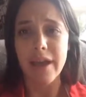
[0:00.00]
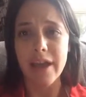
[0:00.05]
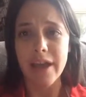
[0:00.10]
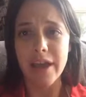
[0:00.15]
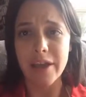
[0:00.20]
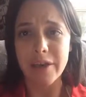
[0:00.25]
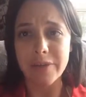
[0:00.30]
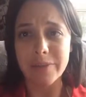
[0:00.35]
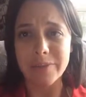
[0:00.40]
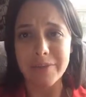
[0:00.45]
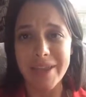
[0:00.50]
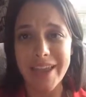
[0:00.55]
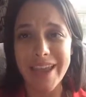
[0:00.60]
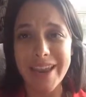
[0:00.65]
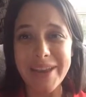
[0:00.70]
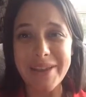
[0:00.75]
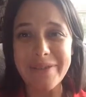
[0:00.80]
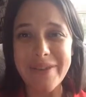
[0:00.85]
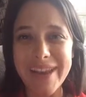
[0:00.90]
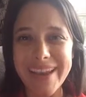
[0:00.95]
um,
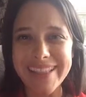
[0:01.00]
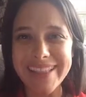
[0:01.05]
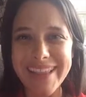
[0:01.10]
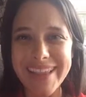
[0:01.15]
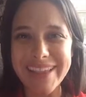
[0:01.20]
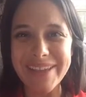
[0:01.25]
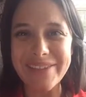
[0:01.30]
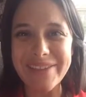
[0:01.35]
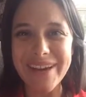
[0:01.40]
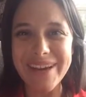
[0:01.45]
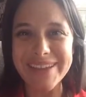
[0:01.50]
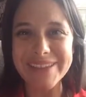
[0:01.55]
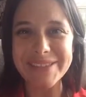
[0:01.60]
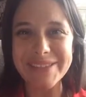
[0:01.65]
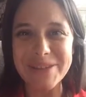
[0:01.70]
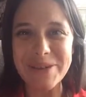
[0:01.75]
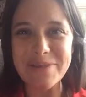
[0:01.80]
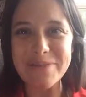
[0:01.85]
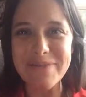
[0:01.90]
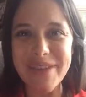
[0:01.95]
anyway, thank you guys
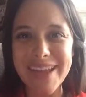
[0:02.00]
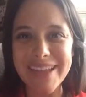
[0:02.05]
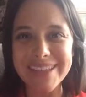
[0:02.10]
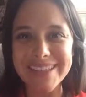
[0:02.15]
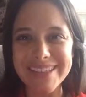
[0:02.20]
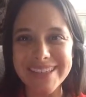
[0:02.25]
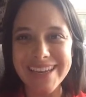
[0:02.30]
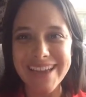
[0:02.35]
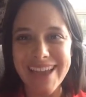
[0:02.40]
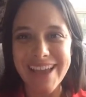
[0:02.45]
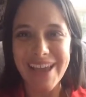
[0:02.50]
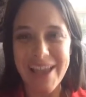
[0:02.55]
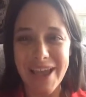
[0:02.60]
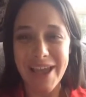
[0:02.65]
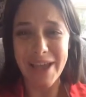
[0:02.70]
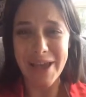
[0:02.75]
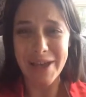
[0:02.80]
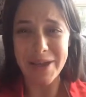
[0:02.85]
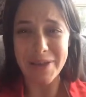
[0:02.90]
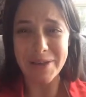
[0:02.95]
so much.
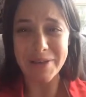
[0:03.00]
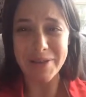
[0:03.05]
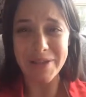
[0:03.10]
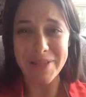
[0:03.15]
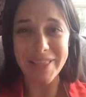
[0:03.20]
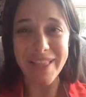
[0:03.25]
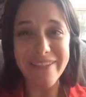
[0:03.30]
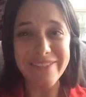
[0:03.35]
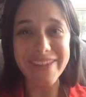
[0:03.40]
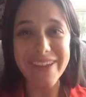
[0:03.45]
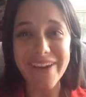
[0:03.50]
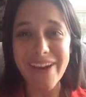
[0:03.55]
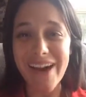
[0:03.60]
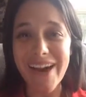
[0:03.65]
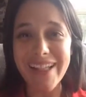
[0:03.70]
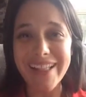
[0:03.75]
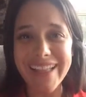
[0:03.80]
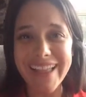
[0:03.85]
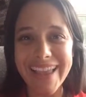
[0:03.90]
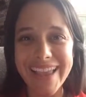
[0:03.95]
Uh, I love
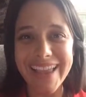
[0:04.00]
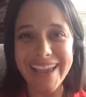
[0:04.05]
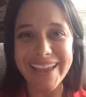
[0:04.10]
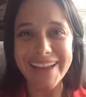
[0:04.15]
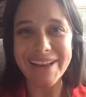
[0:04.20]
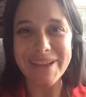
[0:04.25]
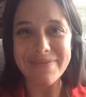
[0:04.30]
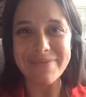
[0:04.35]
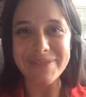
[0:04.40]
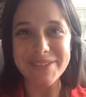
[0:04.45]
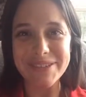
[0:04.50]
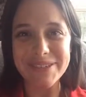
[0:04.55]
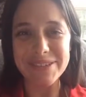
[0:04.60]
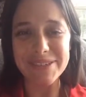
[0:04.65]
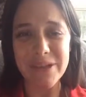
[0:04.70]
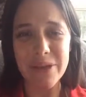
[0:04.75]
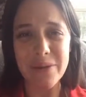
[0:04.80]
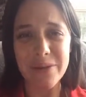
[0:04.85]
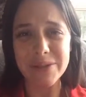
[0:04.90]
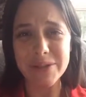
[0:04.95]
y'all, and I'm just
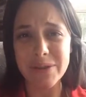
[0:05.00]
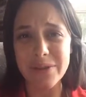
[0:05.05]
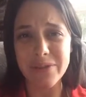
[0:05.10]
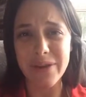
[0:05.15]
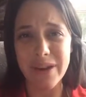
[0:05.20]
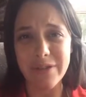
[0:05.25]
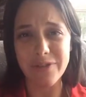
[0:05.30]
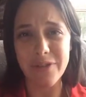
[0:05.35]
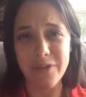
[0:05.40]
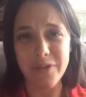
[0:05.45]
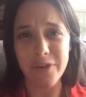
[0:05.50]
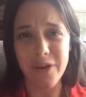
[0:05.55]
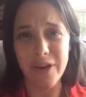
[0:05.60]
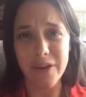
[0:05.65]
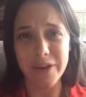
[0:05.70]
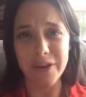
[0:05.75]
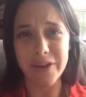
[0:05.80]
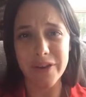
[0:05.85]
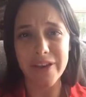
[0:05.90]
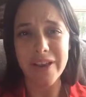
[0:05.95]
so, so grateful for all
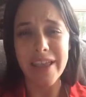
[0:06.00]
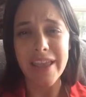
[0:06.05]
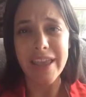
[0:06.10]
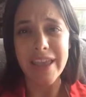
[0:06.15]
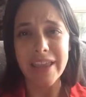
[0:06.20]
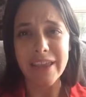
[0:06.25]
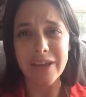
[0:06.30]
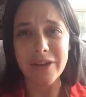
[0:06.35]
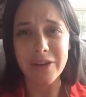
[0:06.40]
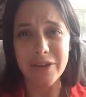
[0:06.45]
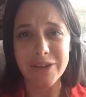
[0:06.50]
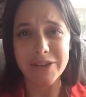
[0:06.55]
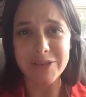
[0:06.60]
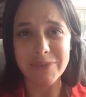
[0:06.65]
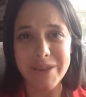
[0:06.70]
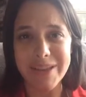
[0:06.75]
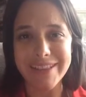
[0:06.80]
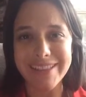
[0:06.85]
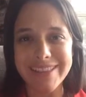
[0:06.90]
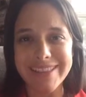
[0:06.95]
your
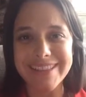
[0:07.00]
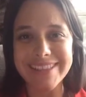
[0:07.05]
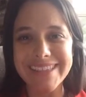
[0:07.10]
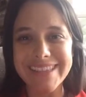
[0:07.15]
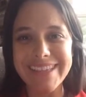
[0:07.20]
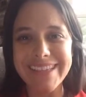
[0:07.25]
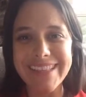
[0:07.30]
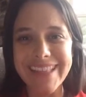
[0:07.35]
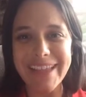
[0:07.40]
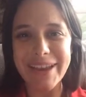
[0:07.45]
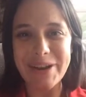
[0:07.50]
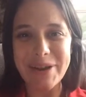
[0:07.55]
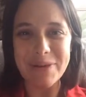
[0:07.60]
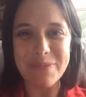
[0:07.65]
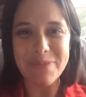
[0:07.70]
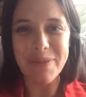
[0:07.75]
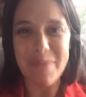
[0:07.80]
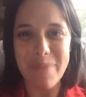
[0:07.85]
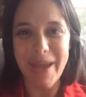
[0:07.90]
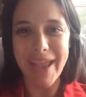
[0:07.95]
encouragement. See you later.
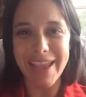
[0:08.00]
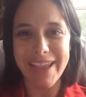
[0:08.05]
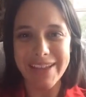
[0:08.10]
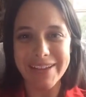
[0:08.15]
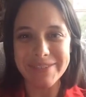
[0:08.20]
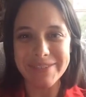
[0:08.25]
Bye-bye.